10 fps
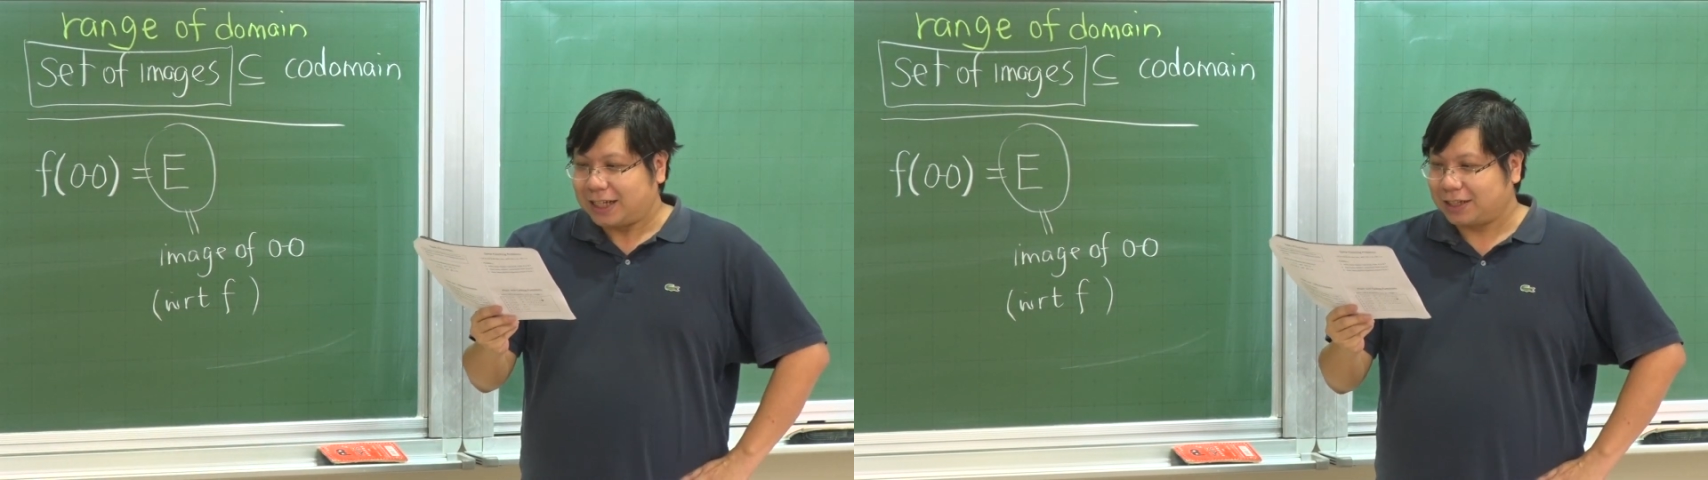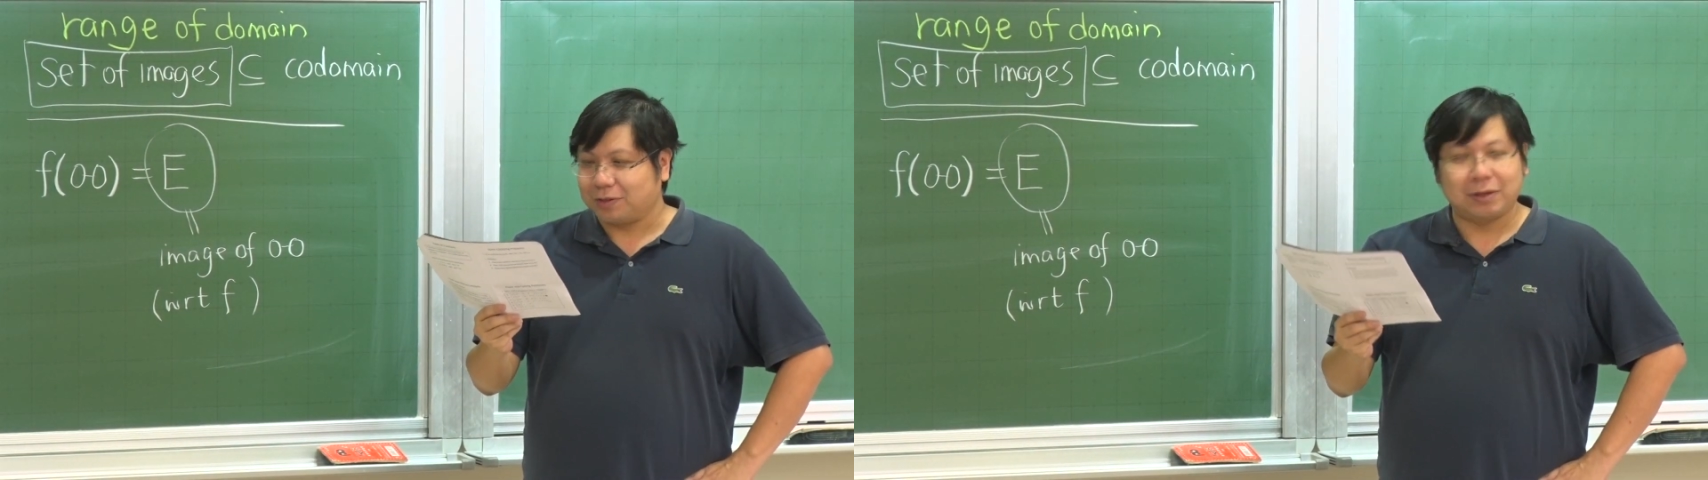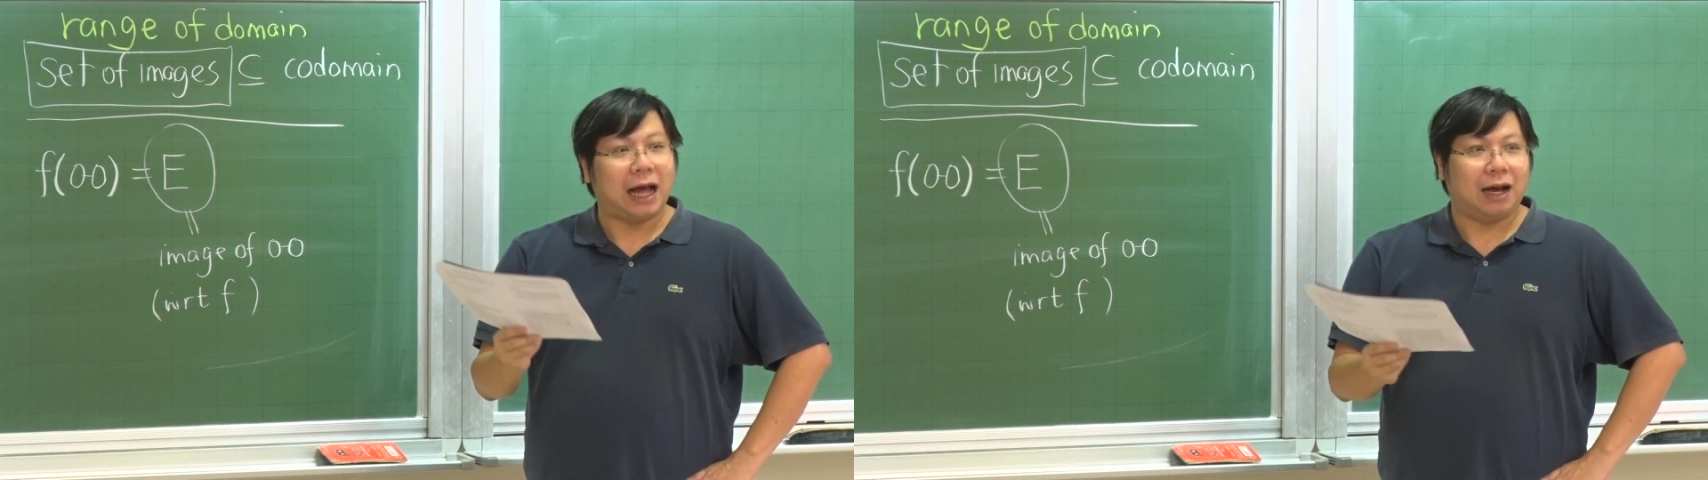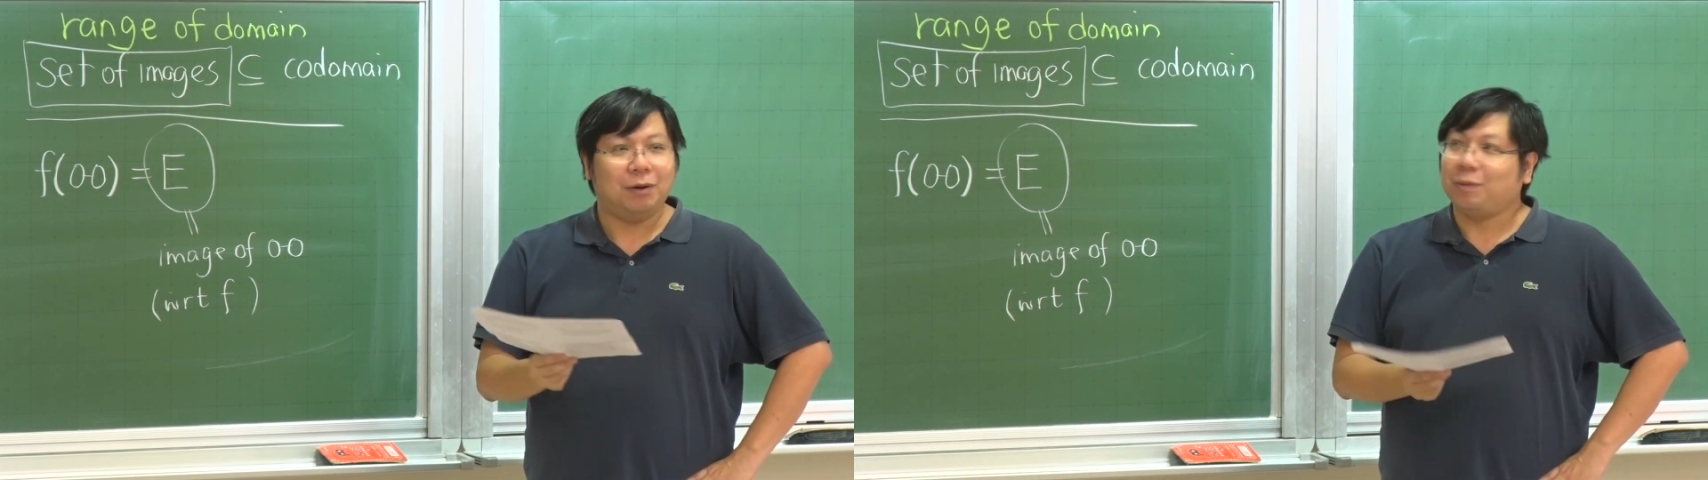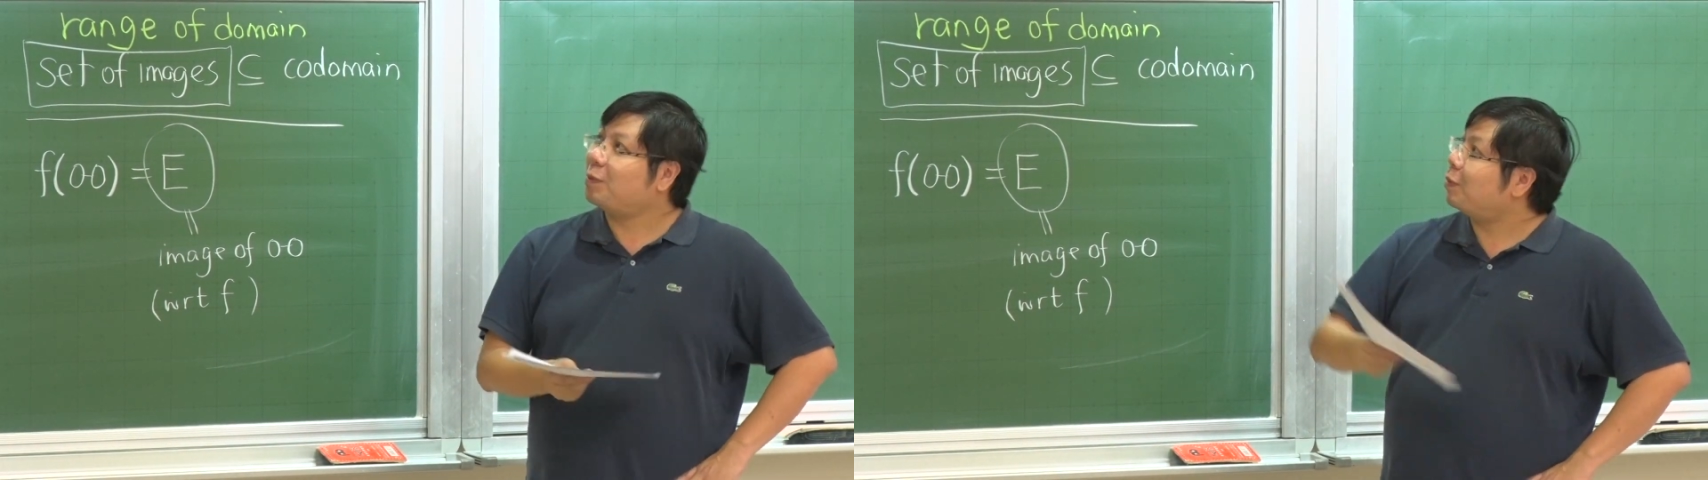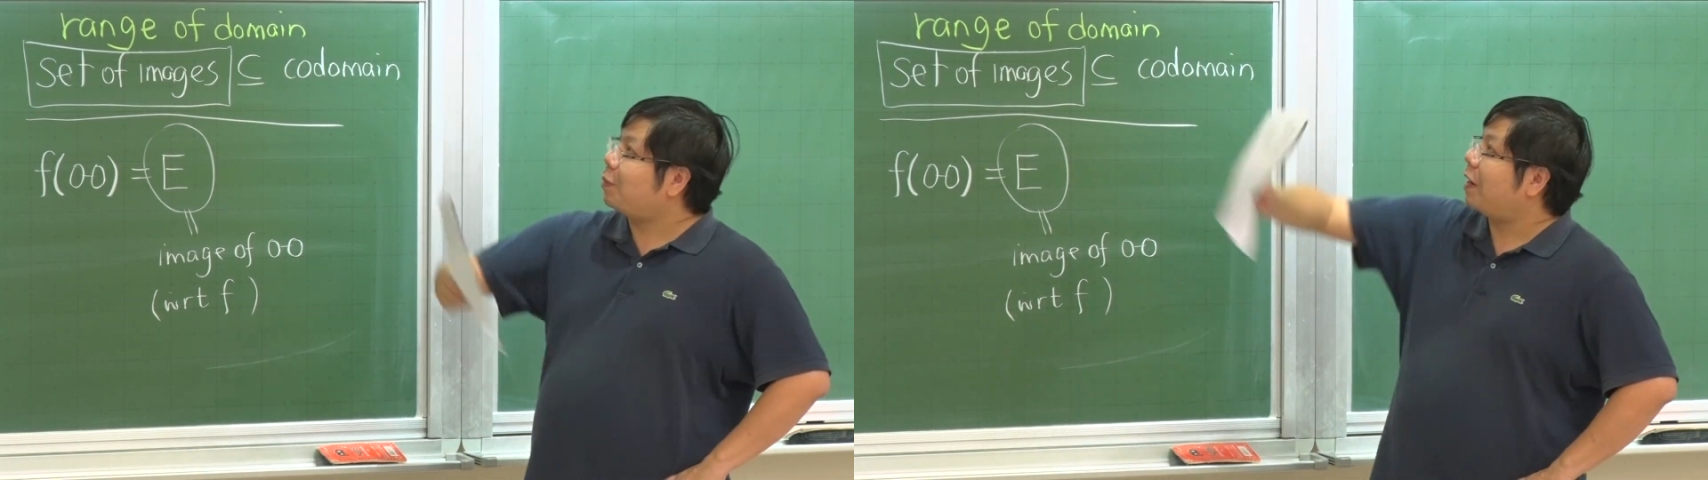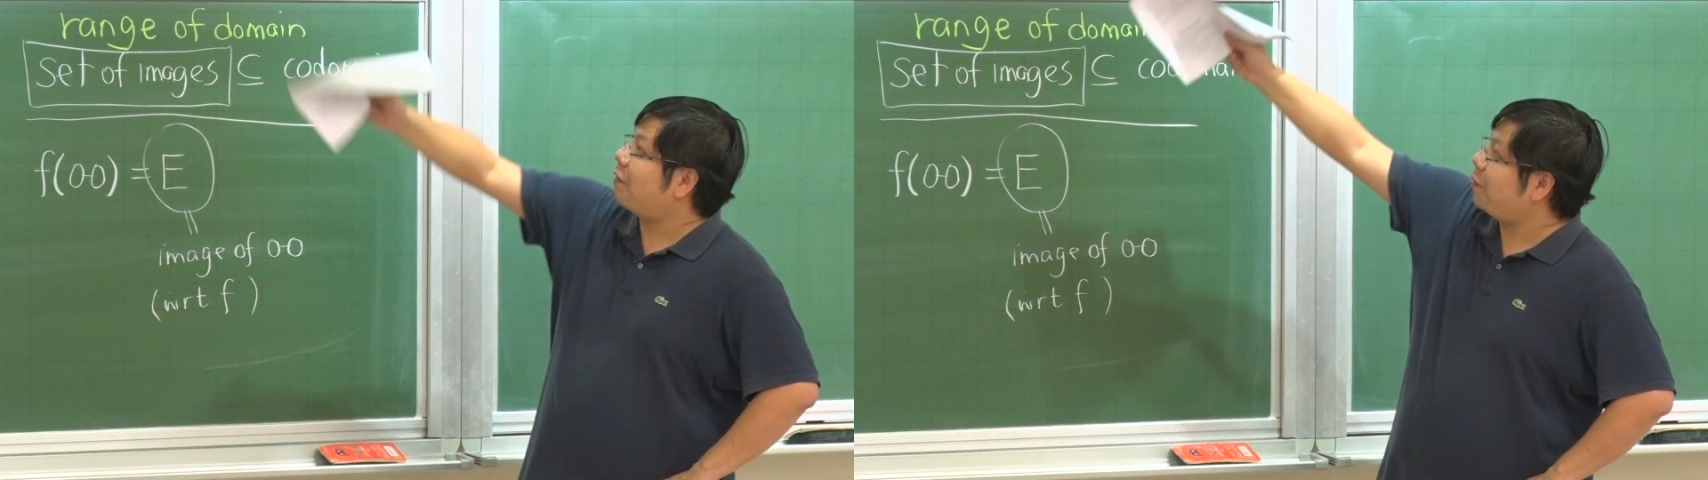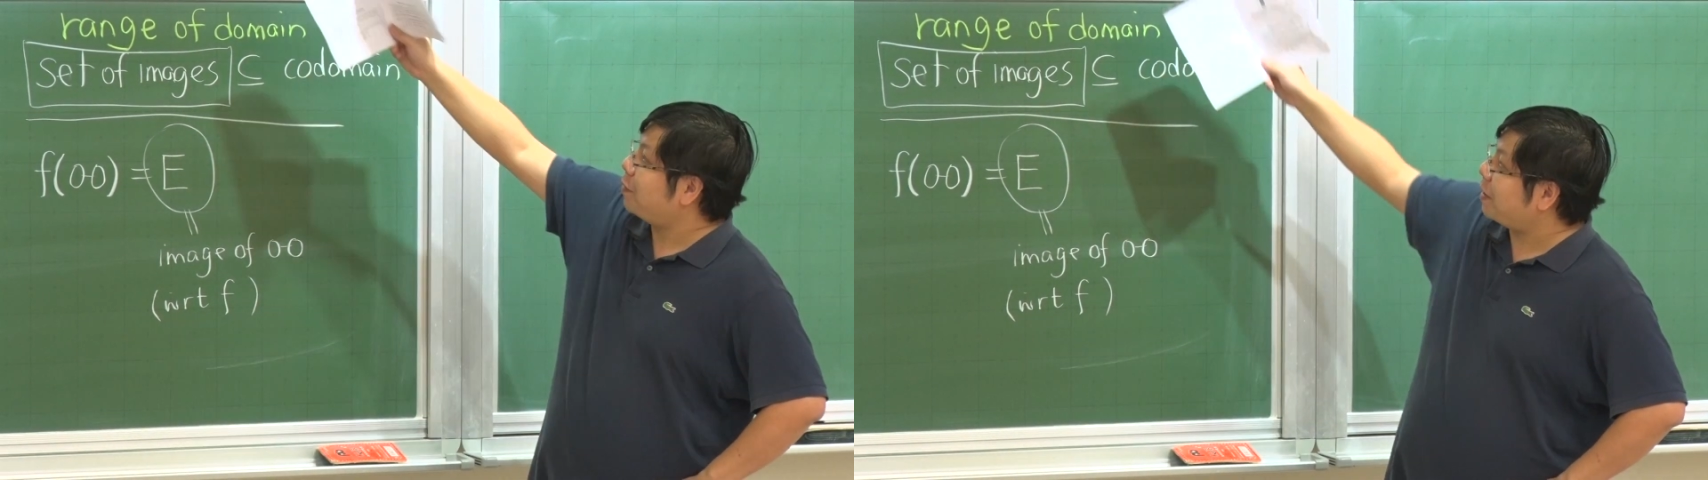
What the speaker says: So now we have